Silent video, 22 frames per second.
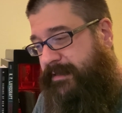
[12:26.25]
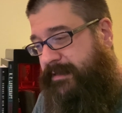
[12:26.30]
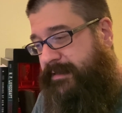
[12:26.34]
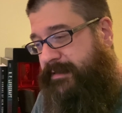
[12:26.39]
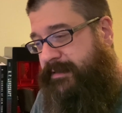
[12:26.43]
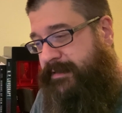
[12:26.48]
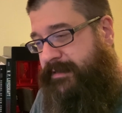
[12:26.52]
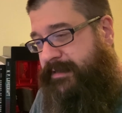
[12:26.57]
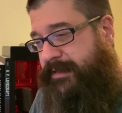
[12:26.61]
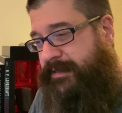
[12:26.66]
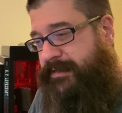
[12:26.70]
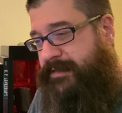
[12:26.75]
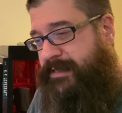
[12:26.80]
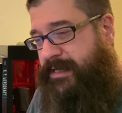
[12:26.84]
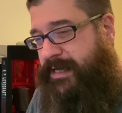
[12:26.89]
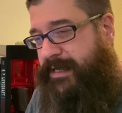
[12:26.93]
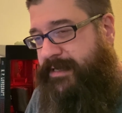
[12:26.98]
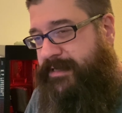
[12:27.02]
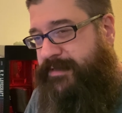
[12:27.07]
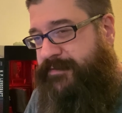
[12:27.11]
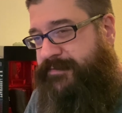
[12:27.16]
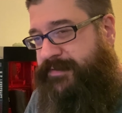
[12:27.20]
it's
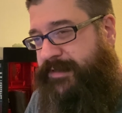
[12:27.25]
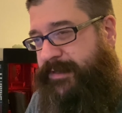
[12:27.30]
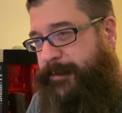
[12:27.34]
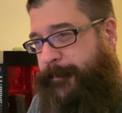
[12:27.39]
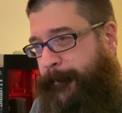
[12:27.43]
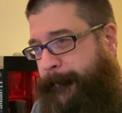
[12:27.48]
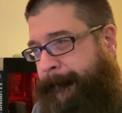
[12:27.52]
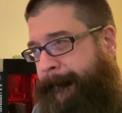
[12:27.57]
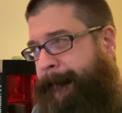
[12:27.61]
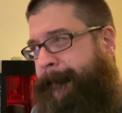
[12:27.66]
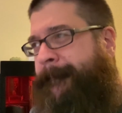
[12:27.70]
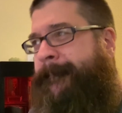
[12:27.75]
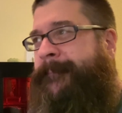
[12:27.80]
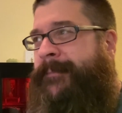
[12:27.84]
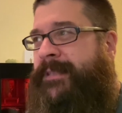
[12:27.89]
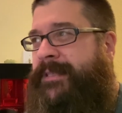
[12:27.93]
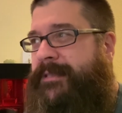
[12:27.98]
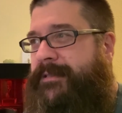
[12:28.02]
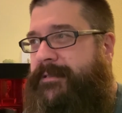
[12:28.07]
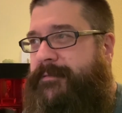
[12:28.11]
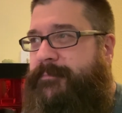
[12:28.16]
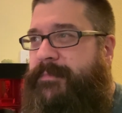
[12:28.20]
kind of
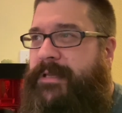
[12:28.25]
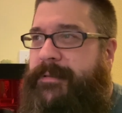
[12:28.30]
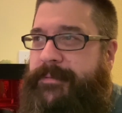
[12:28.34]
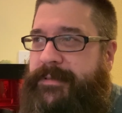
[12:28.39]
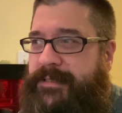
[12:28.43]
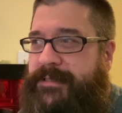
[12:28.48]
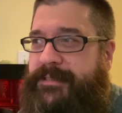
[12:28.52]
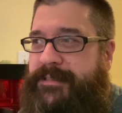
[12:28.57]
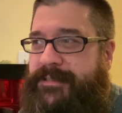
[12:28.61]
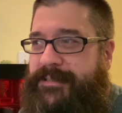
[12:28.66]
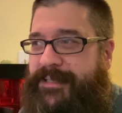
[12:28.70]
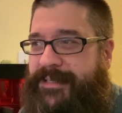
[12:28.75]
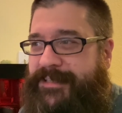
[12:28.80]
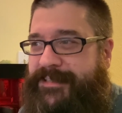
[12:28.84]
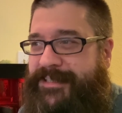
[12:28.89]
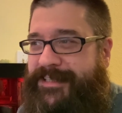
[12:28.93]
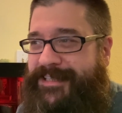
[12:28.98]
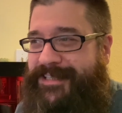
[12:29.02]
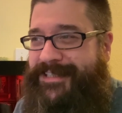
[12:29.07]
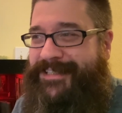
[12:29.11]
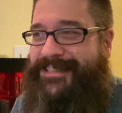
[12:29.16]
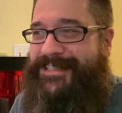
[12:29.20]
maybe a
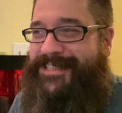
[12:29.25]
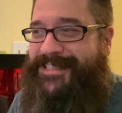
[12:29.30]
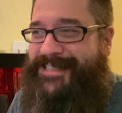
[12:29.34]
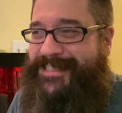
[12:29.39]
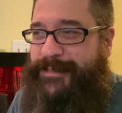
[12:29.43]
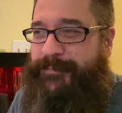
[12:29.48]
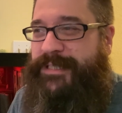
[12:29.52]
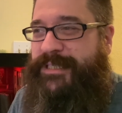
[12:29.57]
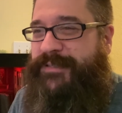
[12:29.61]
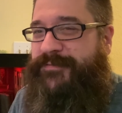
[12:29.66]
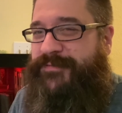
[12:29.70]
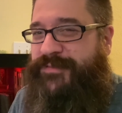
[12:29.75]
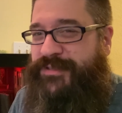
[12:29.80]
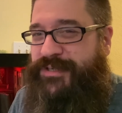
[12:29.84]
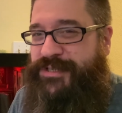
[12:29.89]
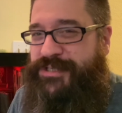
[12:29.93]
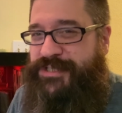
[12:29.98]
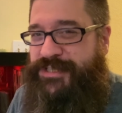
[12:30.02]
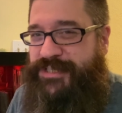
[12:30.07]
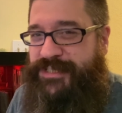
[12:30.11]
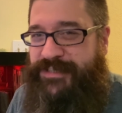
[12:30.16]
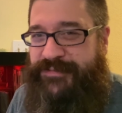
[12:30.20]
sibling
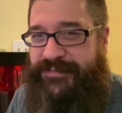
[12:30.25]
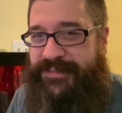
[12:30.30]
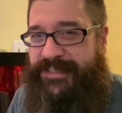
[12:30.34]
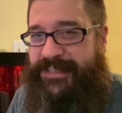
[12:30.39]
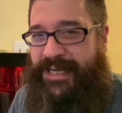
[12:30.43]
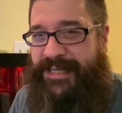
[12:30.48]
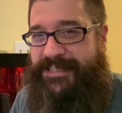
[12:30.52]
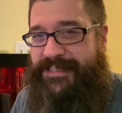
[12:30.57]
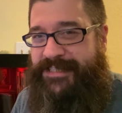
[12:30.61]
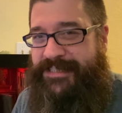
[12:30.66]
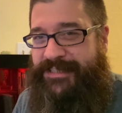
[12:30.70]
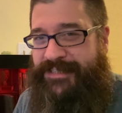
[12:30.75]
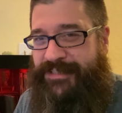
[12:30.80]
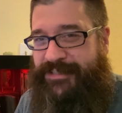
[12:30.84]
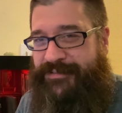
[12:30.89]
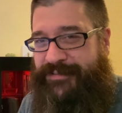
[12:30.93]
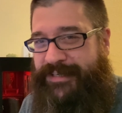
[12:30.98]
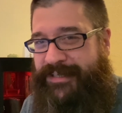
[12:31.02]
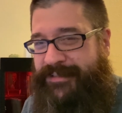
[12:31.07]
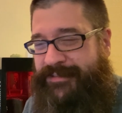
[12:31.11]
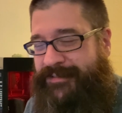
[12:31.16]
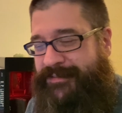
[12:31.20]
version of Cats in the
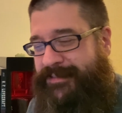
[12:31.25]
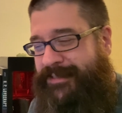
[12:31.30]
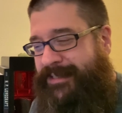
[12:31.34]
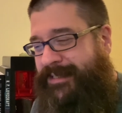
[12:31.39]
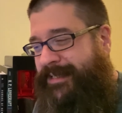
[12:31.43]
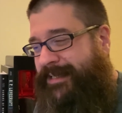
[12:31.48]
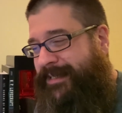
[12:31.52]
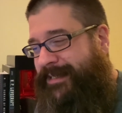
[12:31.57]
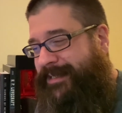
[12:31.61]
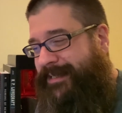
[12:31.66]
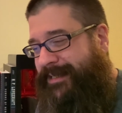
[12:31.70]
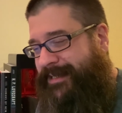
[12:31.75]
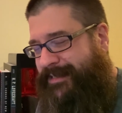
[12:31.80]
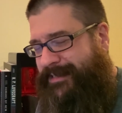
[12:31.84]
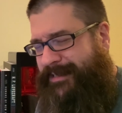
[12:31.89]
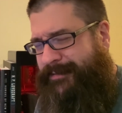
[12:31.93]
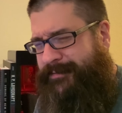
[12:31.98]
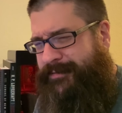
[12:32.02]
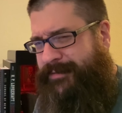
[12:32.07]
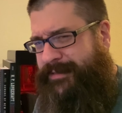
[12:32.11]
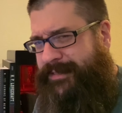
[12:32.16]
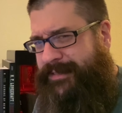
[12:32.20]
Cradle,
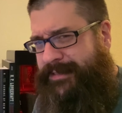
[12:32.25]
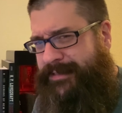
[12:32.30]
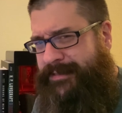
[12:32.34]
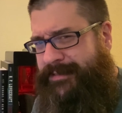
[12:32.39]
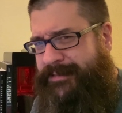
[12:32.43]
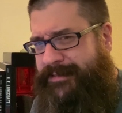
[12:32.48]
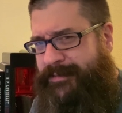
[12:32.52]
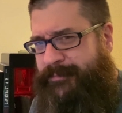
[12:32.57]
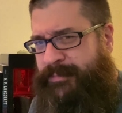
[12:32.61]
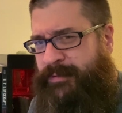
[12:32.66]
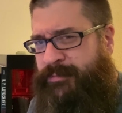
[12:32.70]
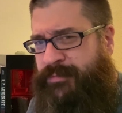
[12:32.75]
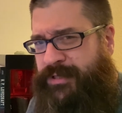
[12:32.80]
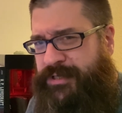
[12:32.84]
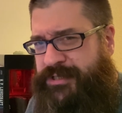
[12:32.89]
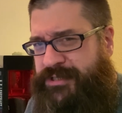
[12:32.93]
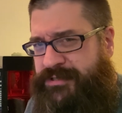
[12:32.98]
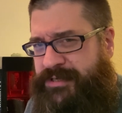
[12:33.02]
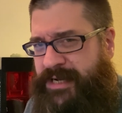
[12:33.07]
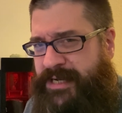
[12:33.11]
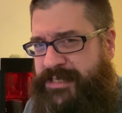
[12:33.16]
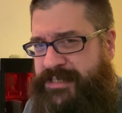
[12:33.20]
except with a little bit more
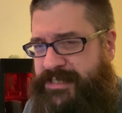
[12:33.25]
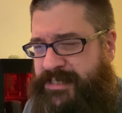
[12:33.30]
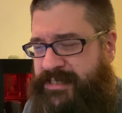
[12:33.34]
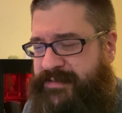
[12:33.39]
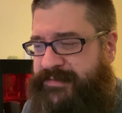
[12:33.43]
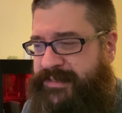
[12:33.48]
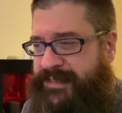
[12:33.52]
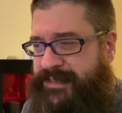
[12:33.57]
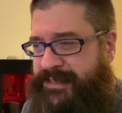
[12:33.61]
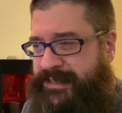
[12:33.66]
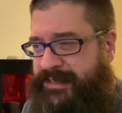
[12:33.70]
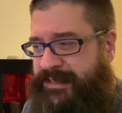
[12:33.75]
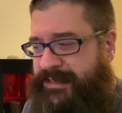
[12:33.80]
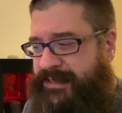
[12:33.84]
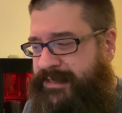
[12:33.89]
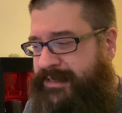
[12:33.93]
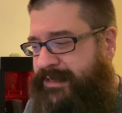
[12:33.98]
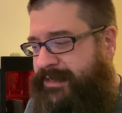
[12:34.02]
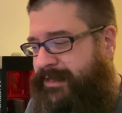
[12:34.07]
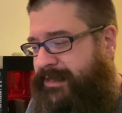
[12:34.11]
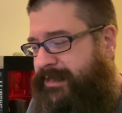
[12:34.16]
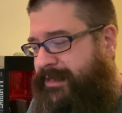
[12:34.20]
tragic of an ending.
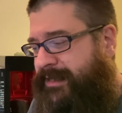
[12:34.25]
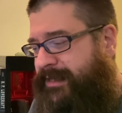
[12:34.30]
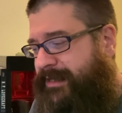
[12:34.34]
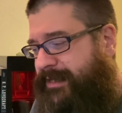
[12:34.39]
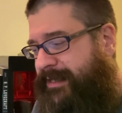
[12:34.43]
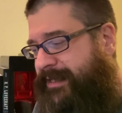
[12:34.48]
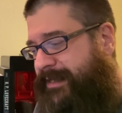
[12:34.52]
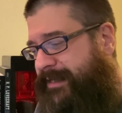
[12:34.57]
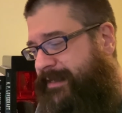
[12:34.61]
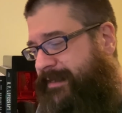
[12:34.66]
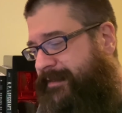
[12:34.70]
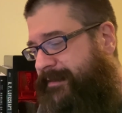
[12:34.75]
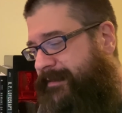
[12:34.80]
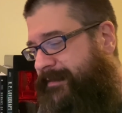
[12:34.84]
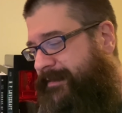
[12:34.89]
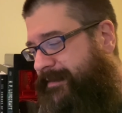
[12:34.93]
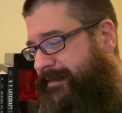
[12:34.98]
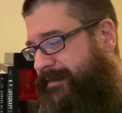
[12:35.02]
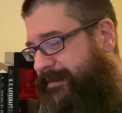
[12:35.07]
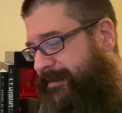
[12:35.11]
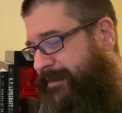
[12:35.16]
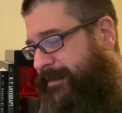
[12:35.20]

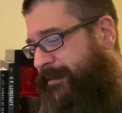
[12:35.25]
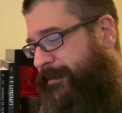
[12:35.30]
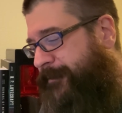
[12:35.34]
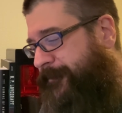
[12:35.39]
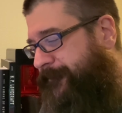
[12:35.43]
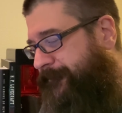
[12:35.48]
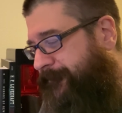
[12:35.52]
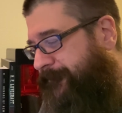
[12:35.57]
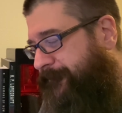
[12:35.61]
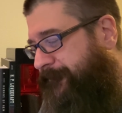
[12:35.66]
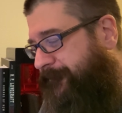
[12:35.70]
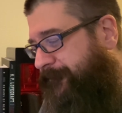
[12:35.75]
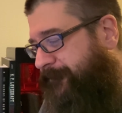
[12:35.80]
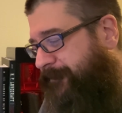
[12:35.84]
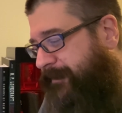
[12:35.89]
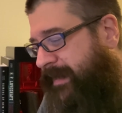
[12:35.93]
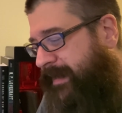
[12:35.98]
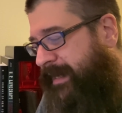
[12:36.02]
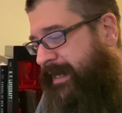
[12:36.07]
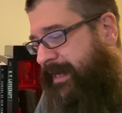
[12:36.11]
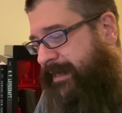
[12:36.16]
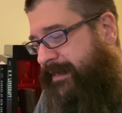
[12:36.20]
So
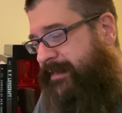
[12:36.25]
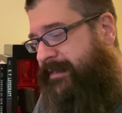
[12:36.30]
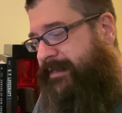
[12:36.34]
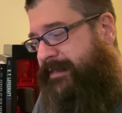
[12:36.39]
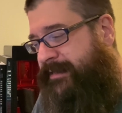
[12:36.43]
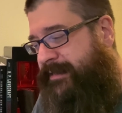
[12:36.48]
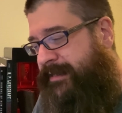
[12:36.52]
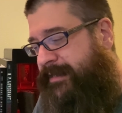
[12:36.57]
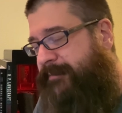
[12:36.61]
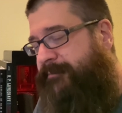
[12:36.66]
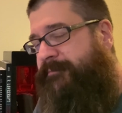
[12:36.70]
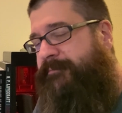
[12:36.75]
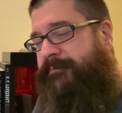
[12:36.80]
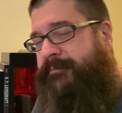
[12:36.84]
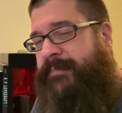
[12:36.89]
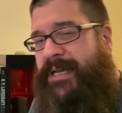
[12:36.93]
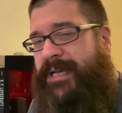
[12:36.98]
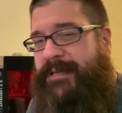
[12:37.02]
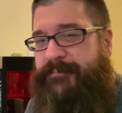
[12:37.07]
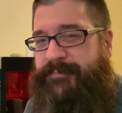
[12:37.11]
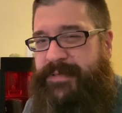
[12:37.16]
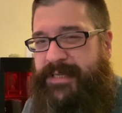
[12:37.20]
yeah, it
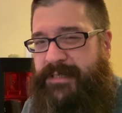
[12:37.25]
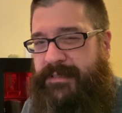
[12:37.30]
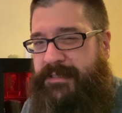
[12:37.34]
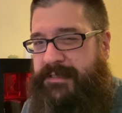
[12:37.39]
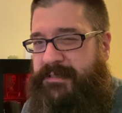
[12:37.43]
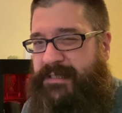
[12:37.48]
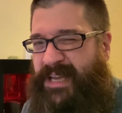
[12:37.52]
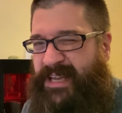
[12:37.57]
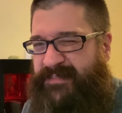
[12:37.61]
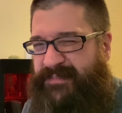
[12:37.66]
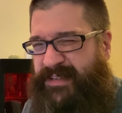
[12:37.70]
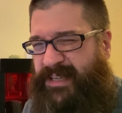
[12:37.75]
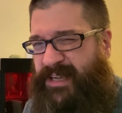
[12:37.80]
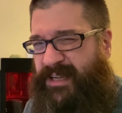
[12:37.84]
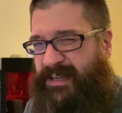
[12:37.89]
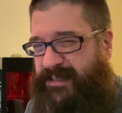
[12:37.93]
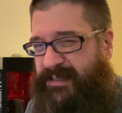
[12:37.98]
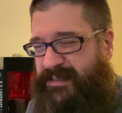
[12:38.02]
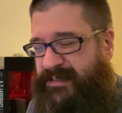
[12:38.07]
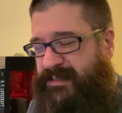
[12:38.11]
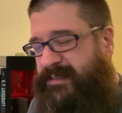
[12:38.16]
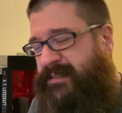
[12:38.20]
might be a little
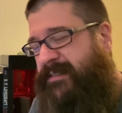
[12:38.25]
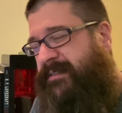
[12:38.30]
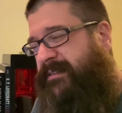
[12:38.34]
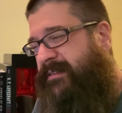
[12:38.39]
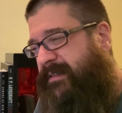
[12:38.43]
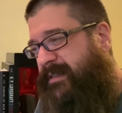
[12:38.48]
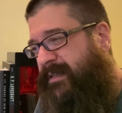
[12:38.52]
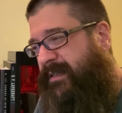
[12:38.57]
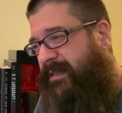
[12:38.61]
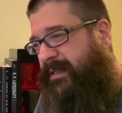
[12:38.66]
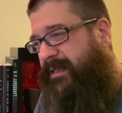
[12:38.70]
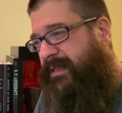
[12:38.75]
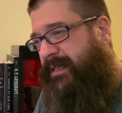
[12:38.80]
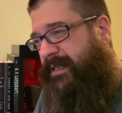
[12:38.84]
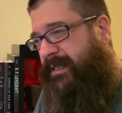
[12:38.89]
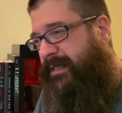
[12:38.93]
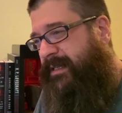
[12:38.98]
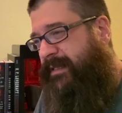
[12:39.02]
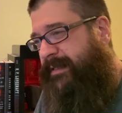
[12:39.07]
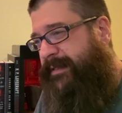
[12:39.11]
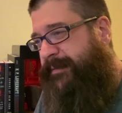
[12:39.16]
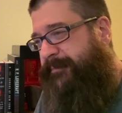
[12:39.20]
heavy-handed,
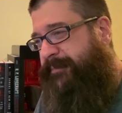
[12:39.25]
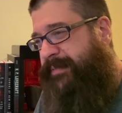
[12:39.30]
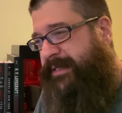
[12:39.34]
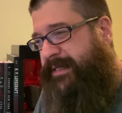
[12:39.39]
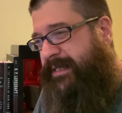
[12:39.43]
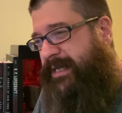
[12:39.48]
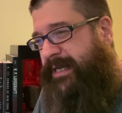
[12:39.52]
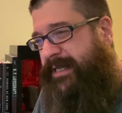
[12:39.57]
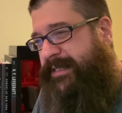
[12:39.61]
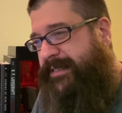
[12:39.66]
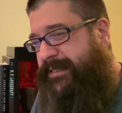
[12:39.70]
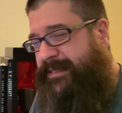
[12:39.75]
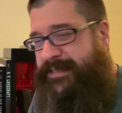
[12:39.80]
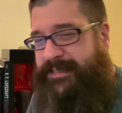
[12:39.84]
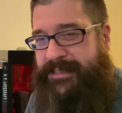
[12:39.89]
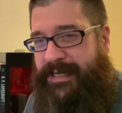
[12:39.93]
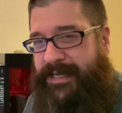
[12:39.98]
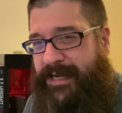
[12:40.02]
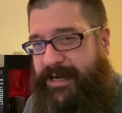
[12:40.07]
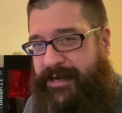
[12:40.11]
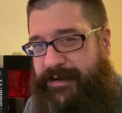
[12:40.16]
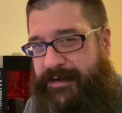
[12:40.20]
but I didn't
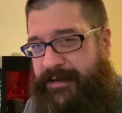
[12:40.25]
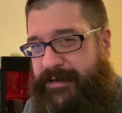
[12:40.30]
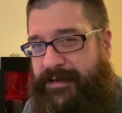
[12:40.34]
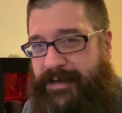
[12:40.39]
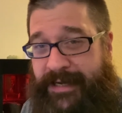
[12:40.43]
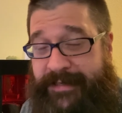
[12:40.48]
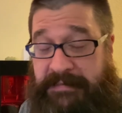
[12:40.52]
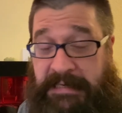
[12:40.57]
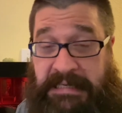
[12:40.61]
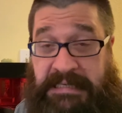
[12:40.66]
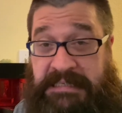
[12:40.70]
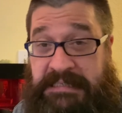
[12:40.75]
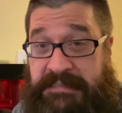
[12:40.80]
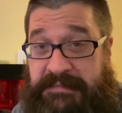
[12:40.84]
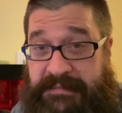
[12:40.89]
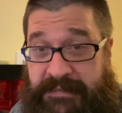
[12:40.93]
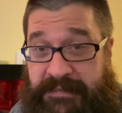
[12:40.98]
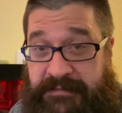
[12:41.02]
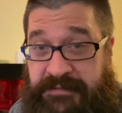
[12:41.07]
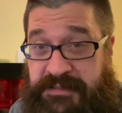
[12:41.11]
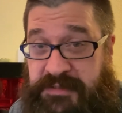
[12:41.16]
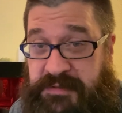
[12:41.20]
care. I didn't.
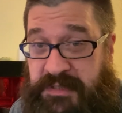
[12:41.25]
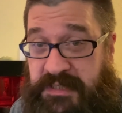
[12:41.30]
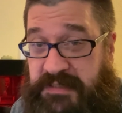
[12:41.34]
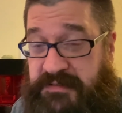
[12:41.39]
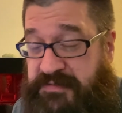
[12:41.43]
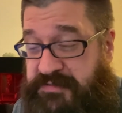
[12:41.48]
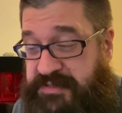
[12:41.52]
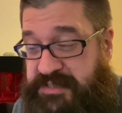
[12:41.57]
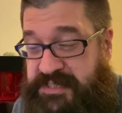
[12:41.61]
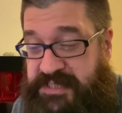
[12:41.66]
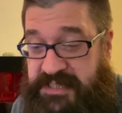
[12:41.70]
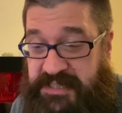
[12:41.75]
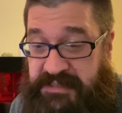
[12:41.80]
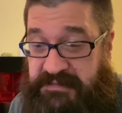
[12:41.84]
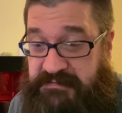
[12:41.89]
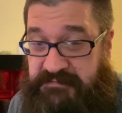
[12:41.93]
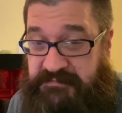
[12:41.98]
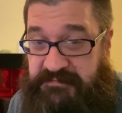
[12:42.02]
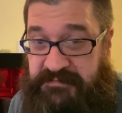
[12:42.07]
I was 12, 13.